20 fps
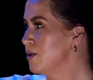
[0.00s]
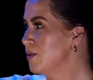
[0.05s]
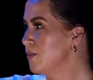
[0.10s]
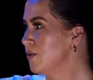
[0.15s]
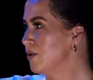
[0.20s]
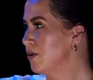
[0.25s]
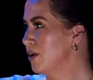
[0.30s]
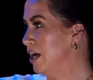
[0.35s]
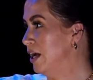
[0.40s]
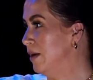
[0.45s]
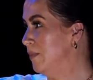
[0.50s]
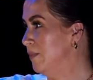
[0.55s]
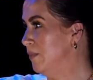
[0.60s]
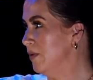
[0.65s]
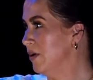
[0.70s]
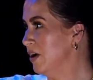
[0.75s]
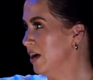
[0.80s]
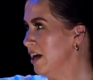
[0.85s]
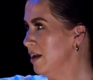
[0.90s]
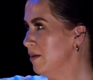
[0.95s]
But
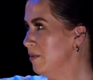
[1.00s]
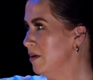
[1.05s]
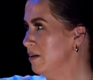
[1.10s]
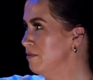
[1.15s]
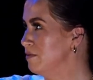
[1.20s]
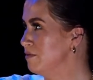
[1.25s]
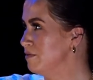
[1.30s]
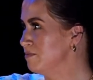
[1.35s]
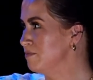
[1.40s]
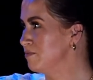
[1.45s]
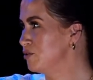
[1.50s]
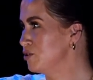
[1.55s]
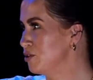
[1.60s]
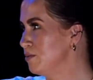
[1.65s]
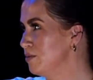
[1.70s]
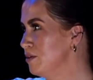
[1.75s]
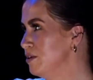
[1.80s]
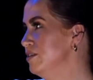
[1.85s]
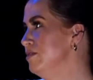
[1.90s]
I had a bit of trouble,